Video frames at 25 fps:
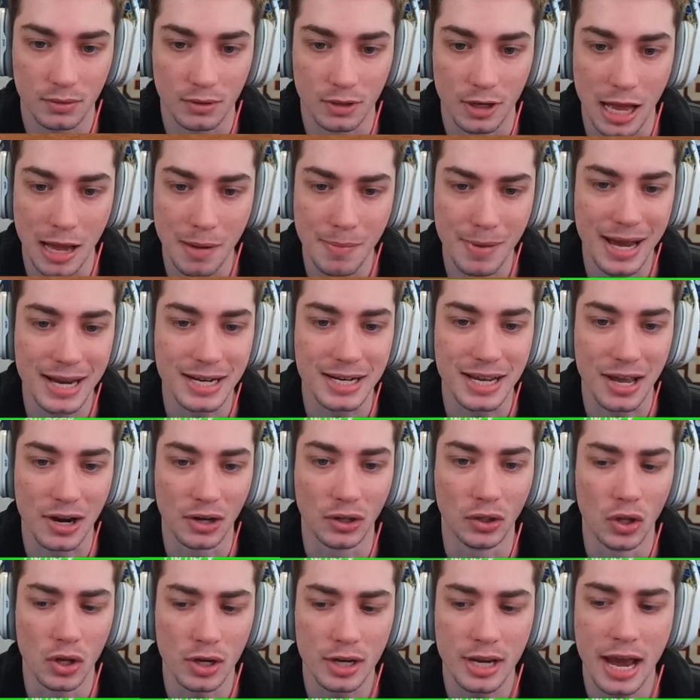I might get a
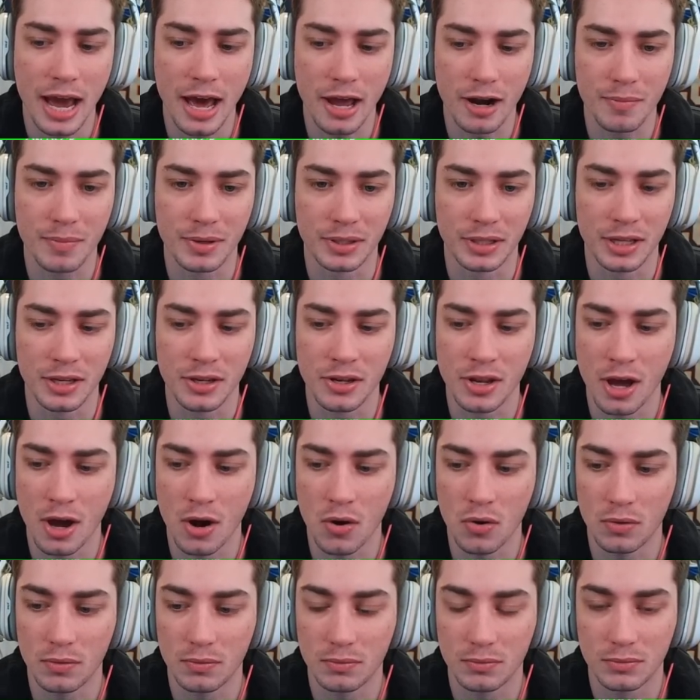look at him and then
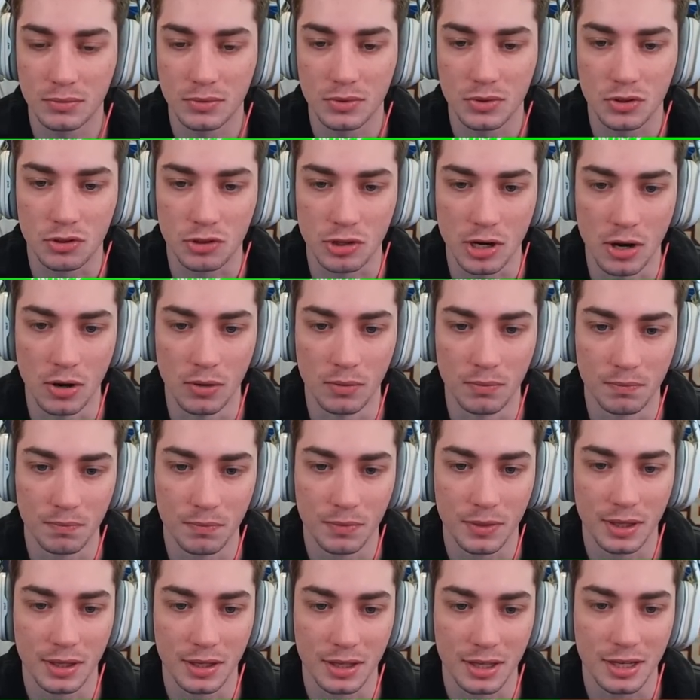know. So,
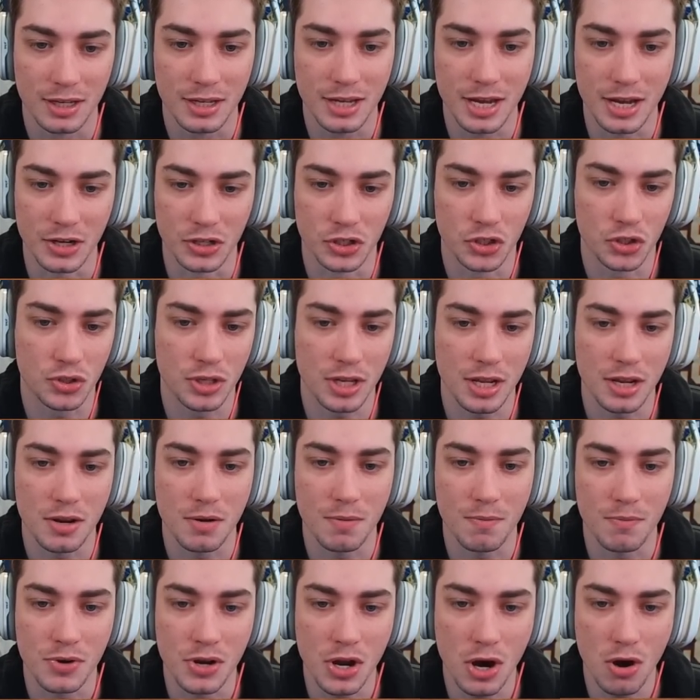yeah, just
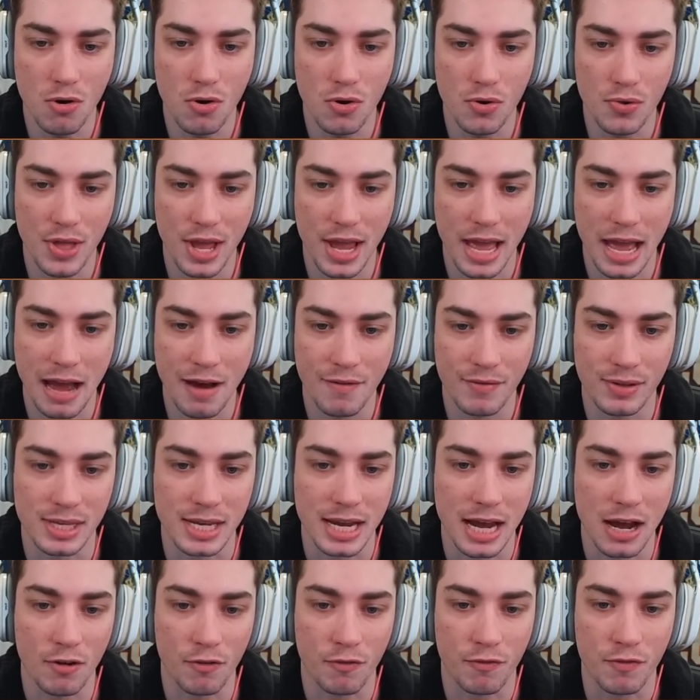know who they have in
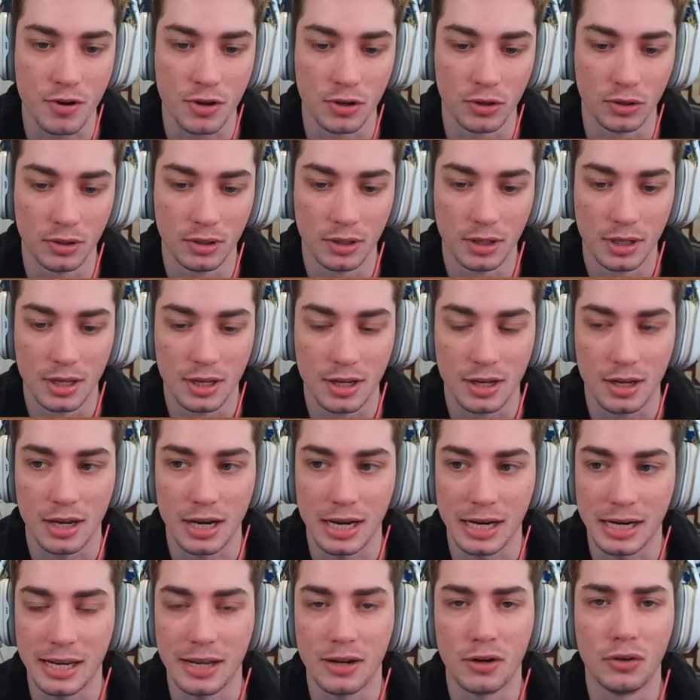the outfield,
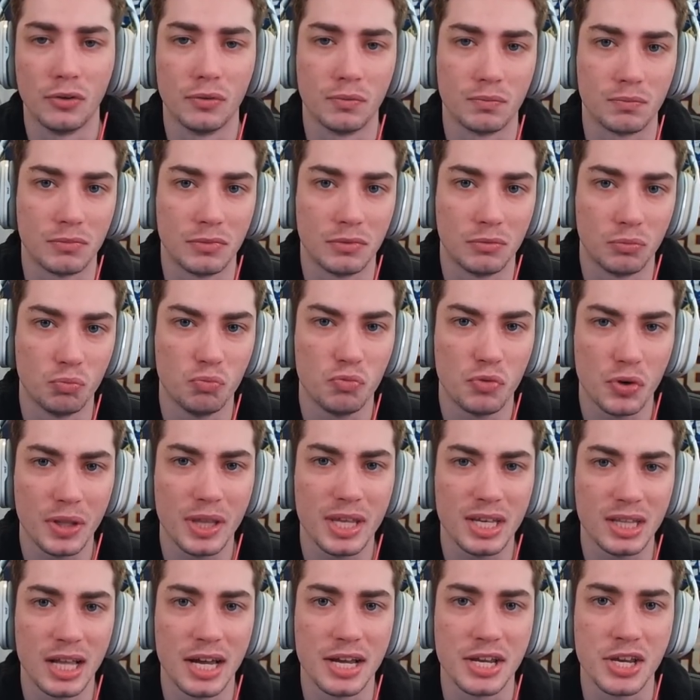and it'll
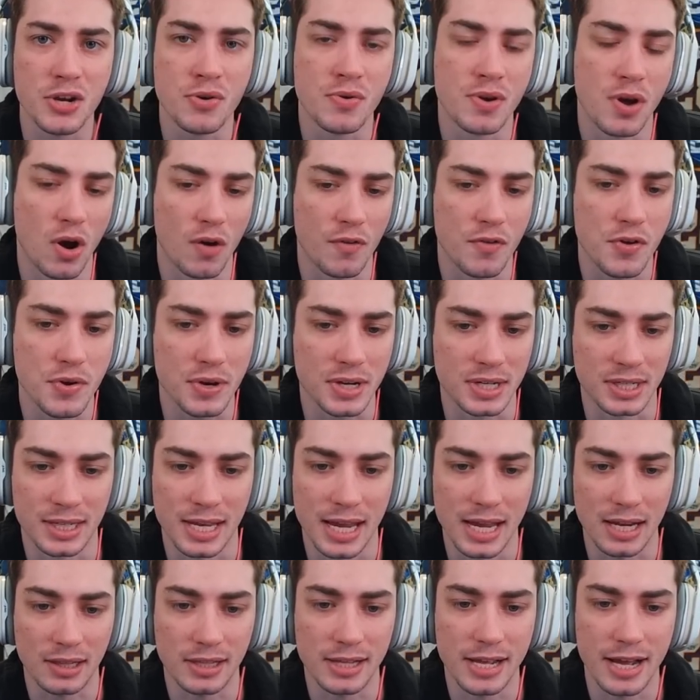really let you know if you can
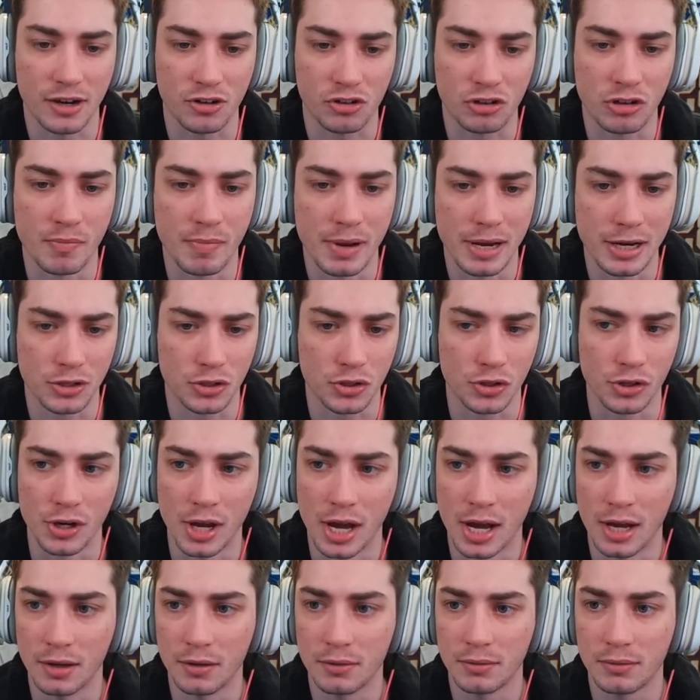take the extra base or
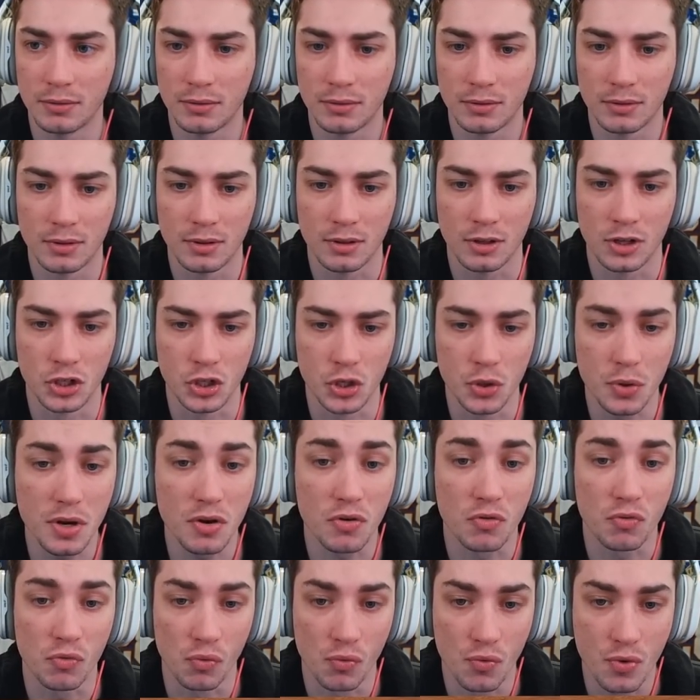not. Because you
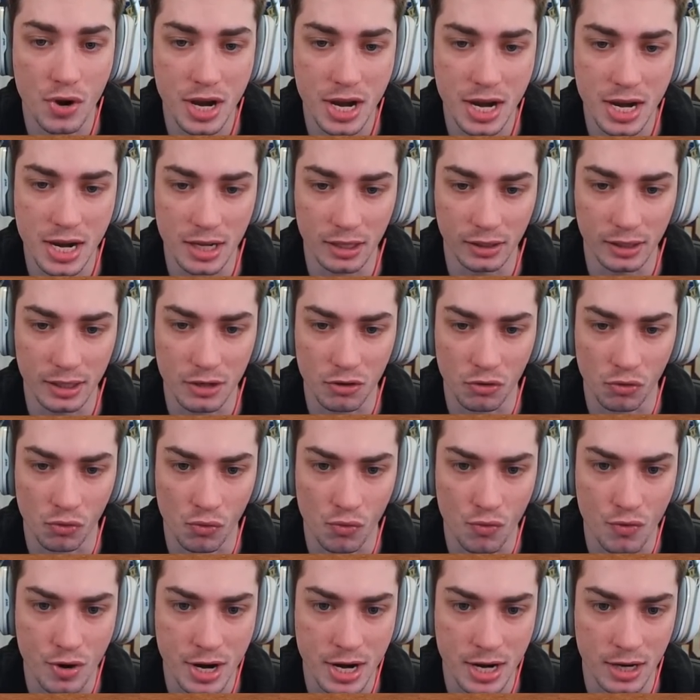can
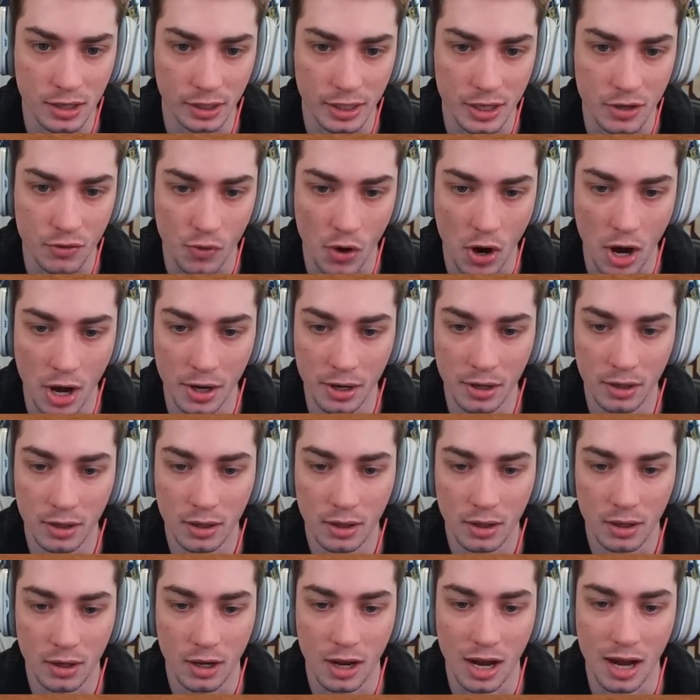really run
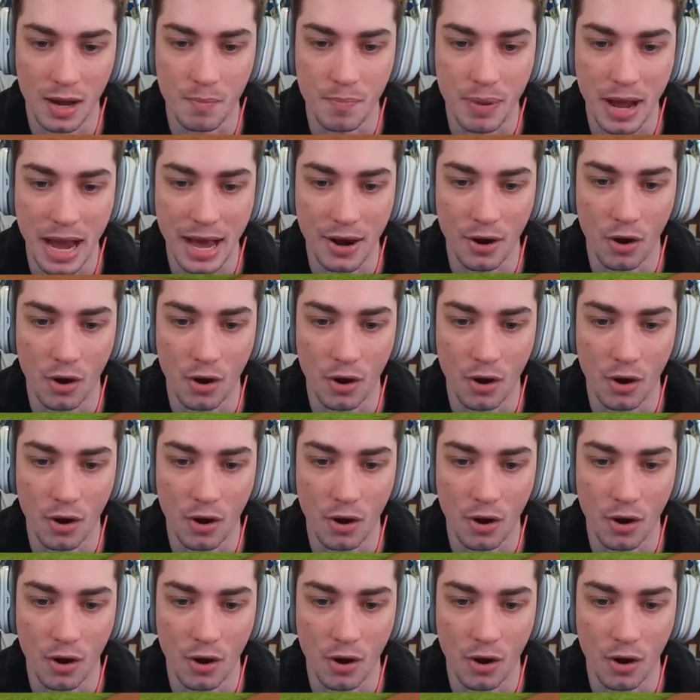on bad